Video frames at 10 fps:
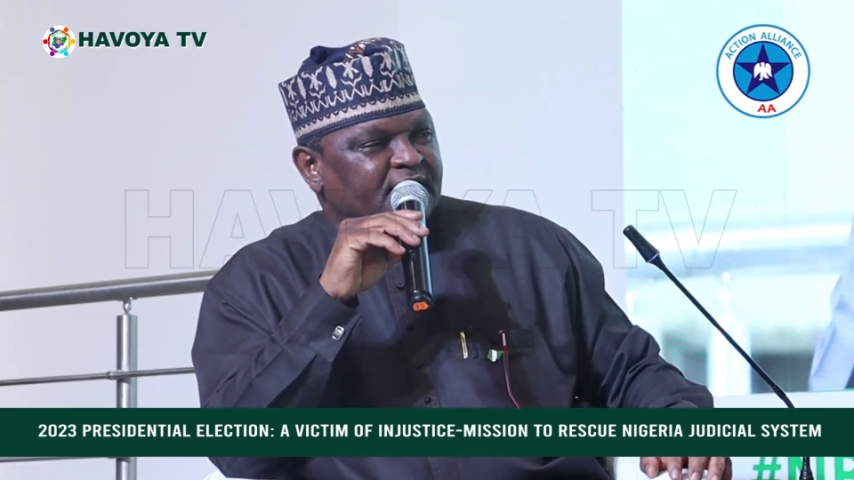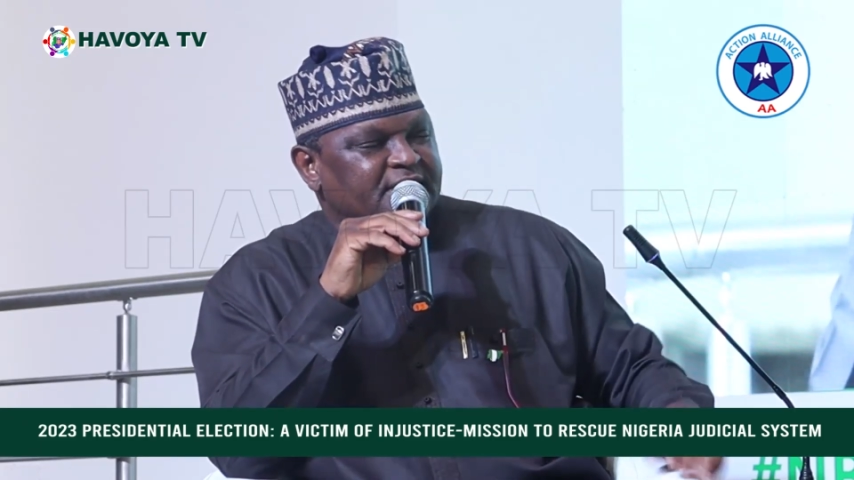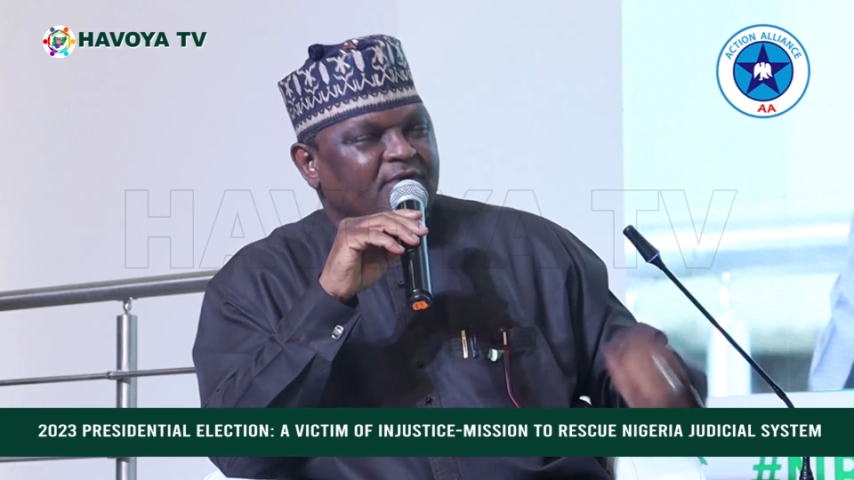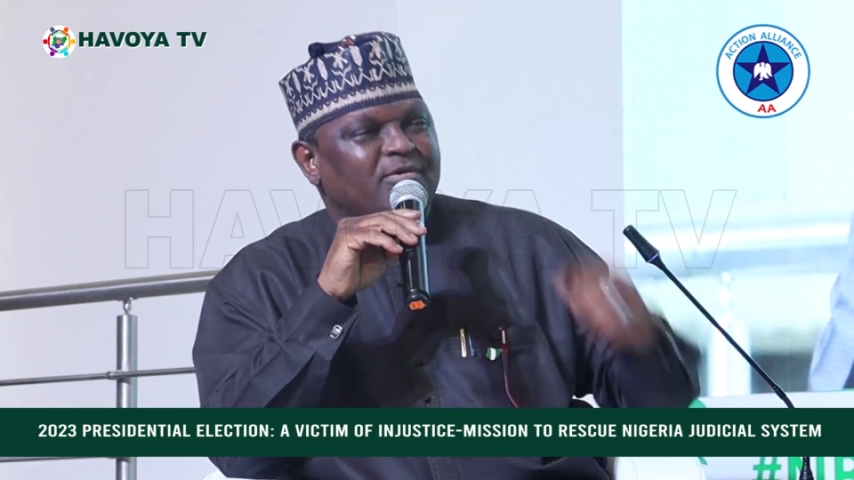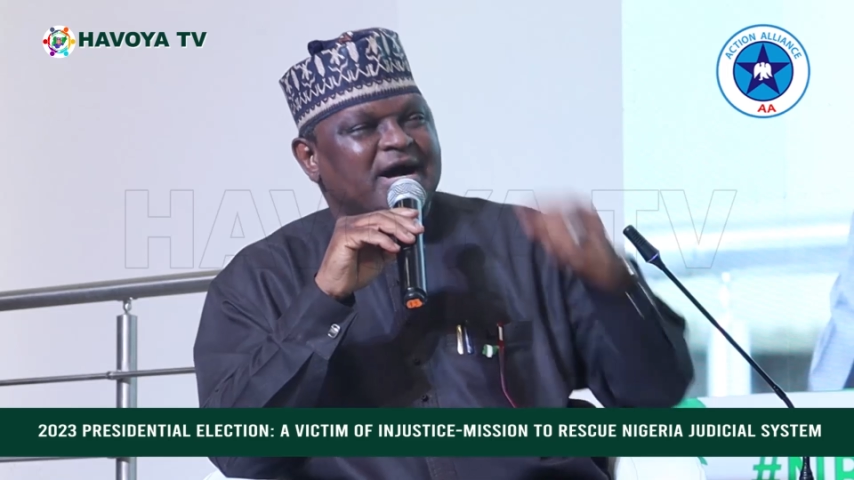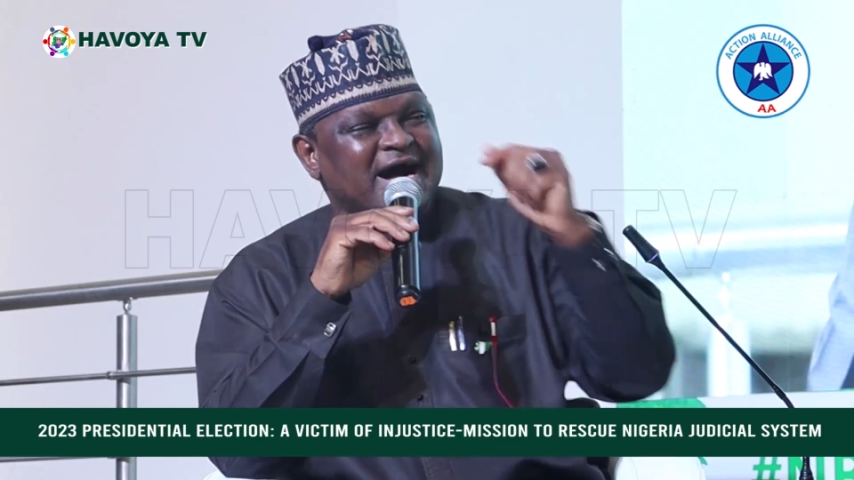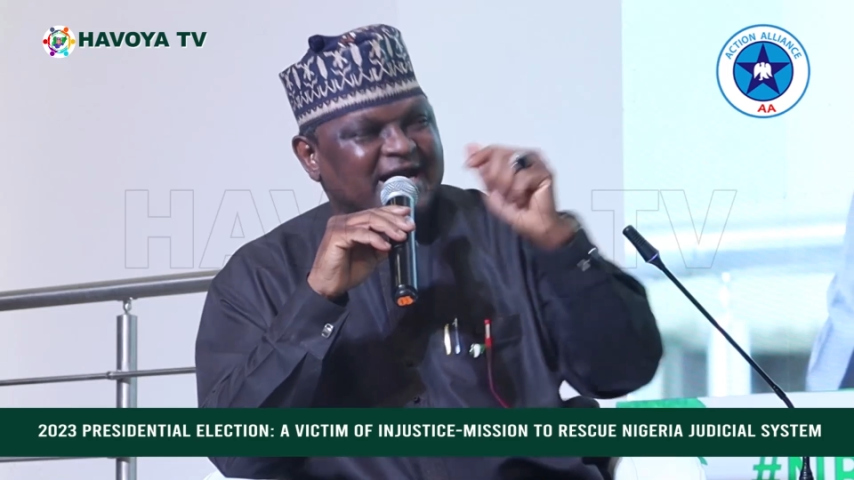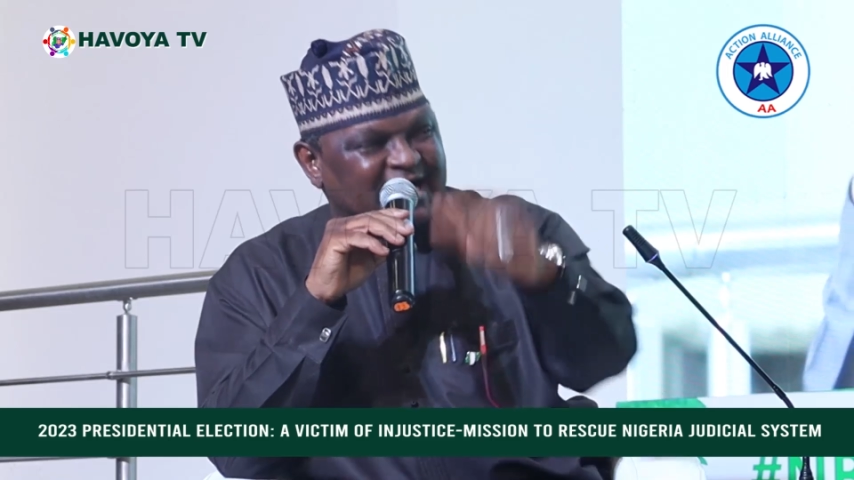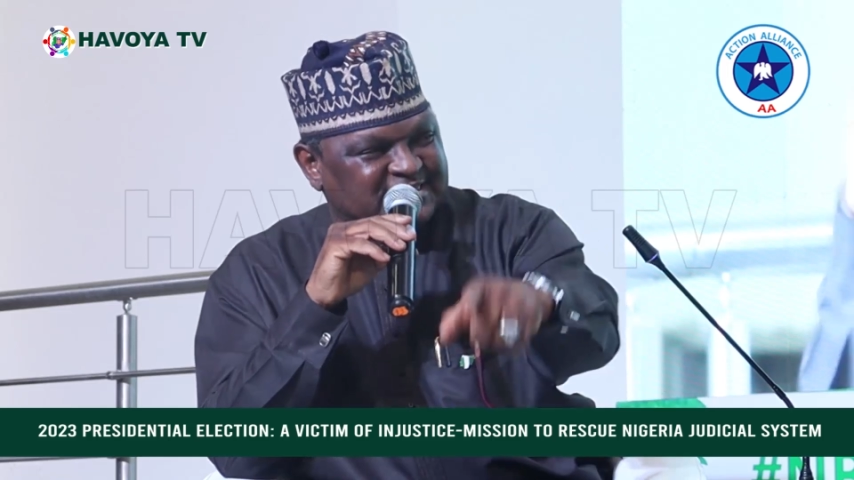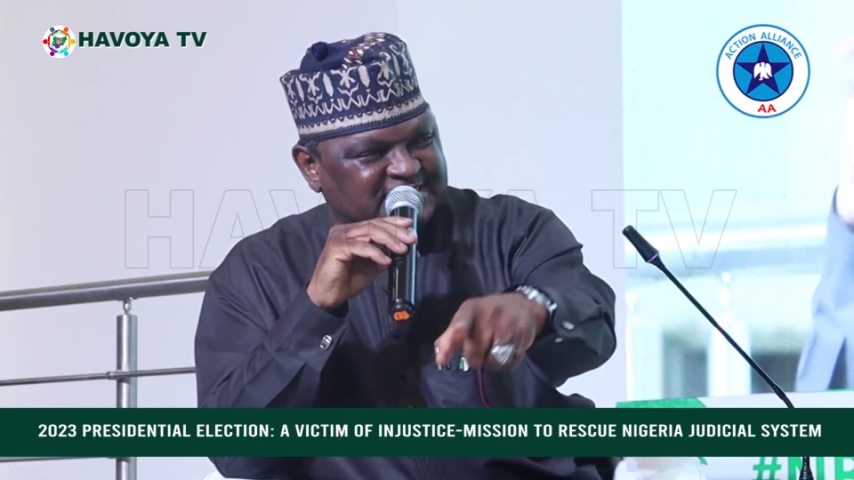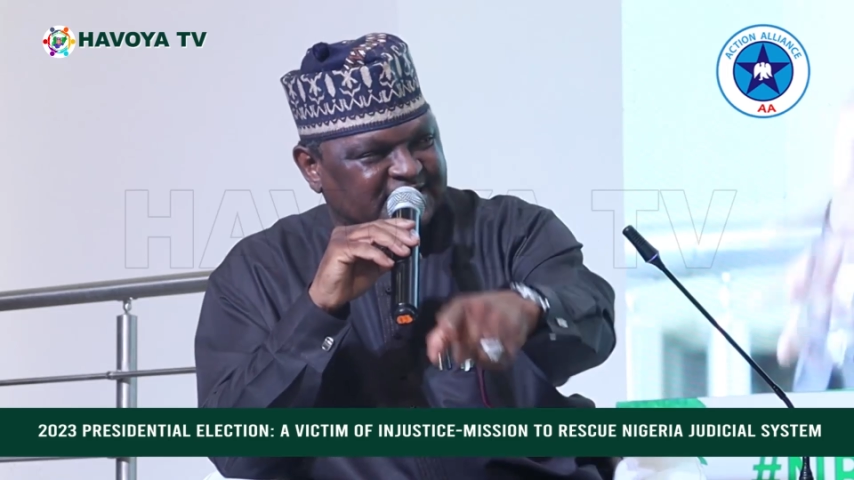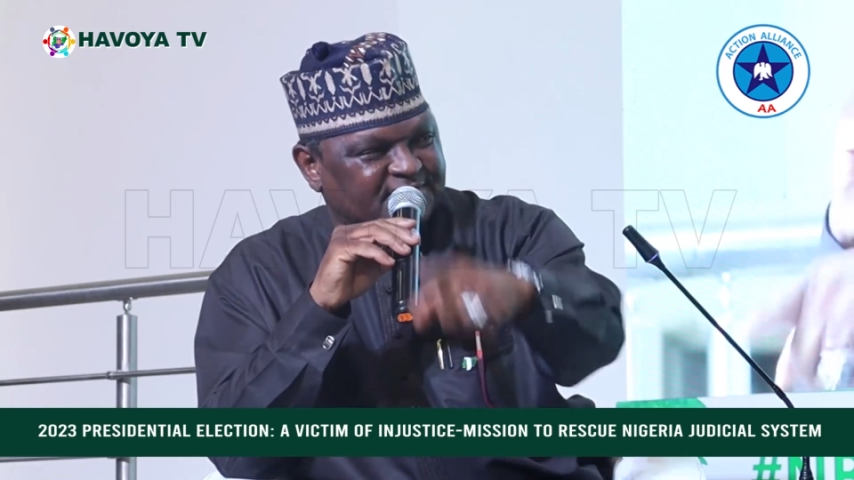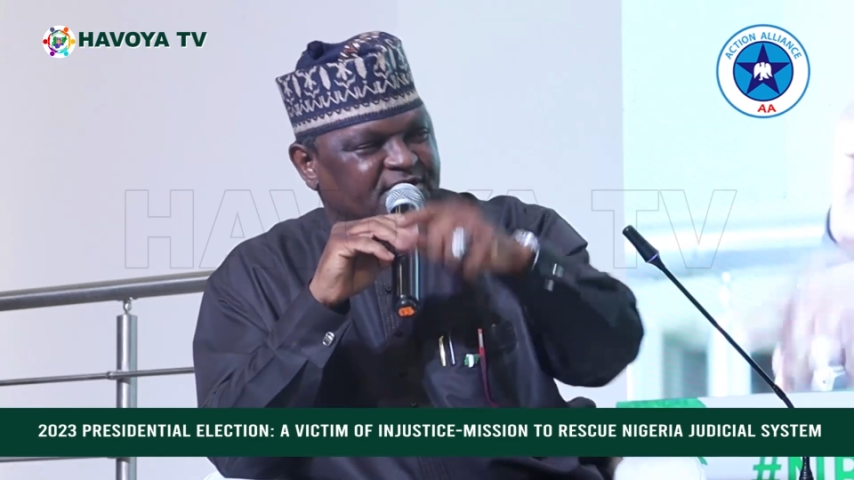they were harassed